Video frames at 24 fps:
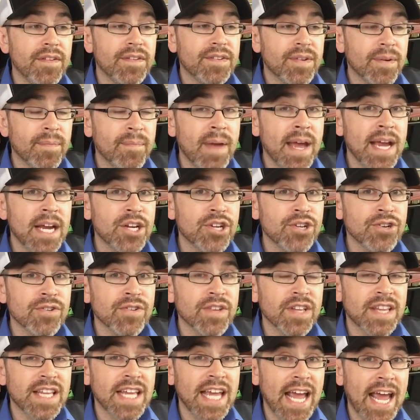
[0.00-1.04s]
to make sure
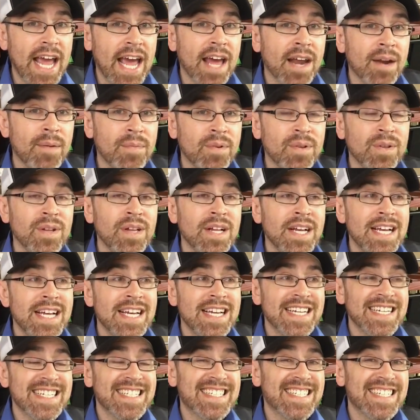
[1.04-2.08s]
that the animal
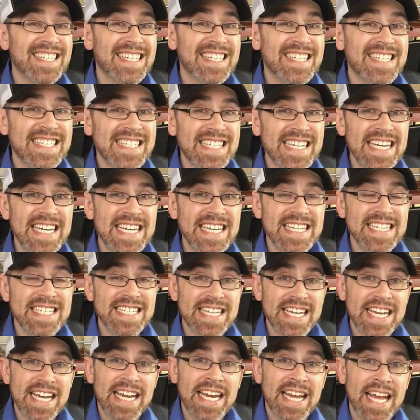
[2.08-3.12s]

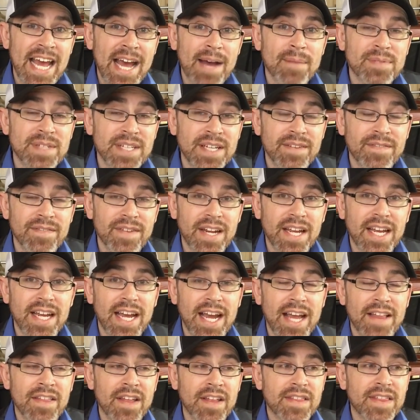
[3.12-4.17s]
succeeds in captivity
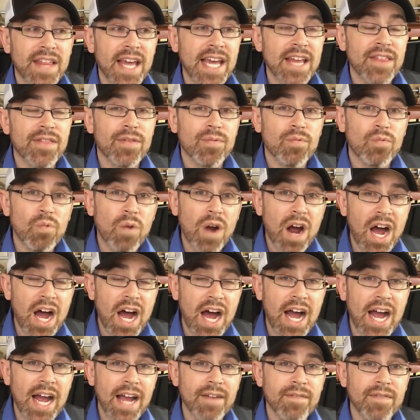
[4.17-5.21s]
and that they
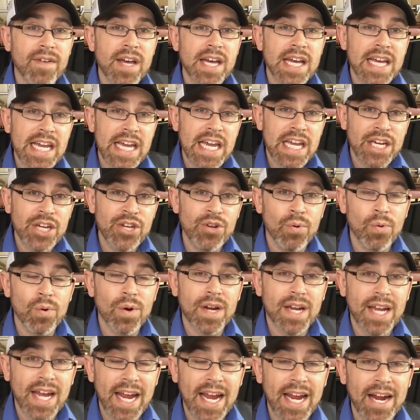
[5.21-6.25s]
thrive in
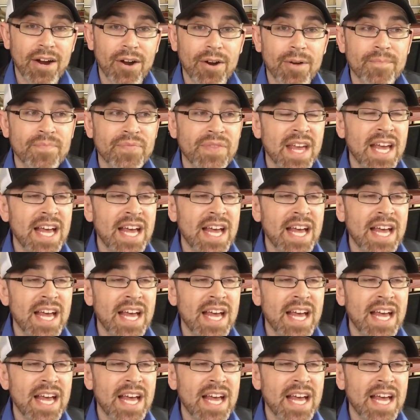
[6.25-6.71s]
your care.